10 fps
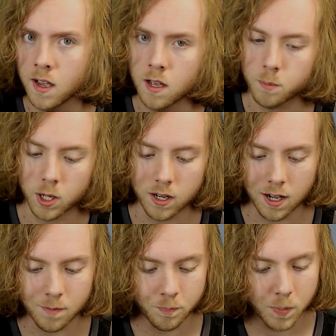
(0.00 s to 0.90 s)
but
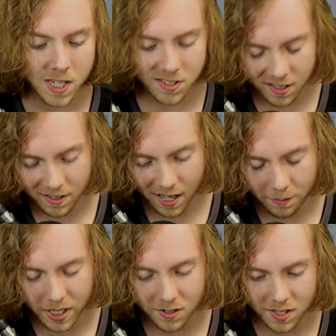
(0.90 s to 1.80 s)
basically that
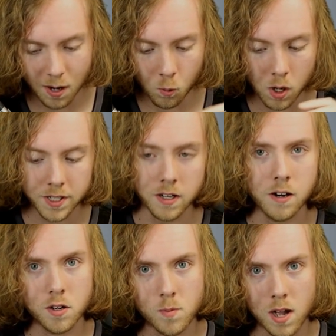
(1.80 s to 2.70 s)
means that one
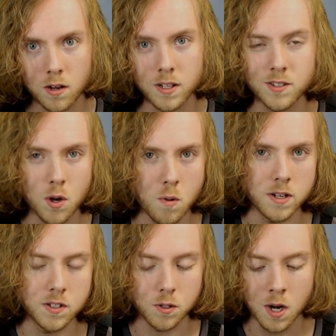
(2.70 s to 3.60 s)
character model is going
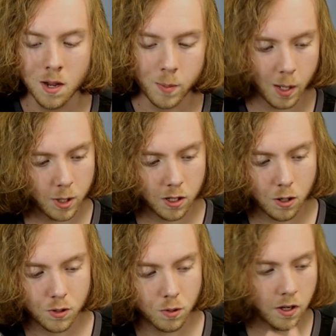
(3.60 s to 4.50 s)
to be able to go
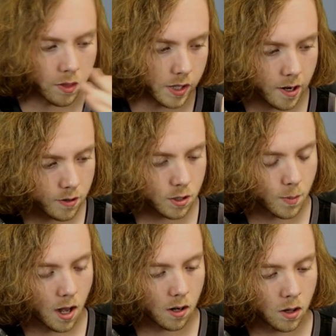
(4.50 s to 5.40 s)
to another character
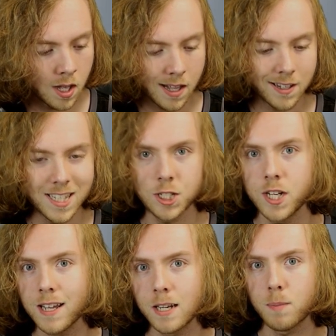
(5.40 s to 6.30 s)
model
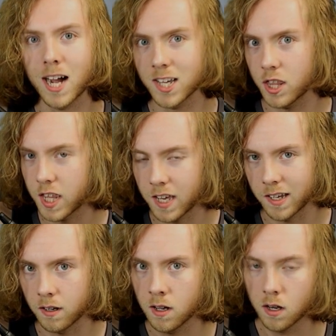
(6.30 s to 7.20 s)
initiated by a thing.
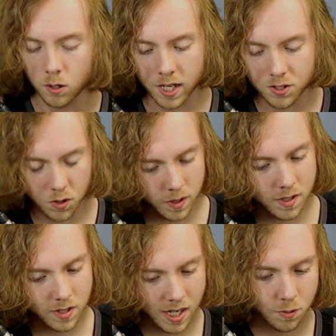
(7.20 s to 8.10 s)
Okay, so in this
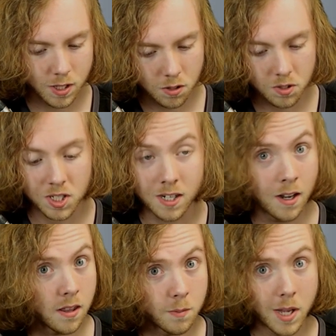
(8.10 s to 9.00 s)
case, we do see
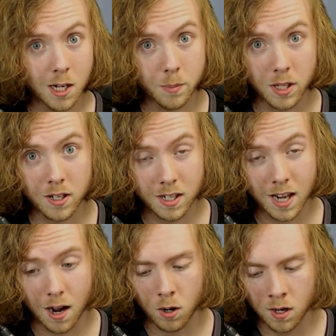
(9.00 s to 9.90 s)
the main ability
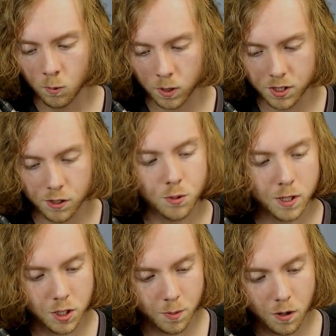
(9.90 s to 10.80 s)
now. Once you switch
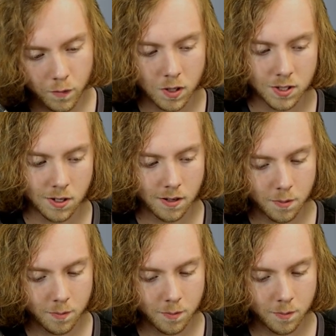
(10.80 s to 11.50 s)
him over to,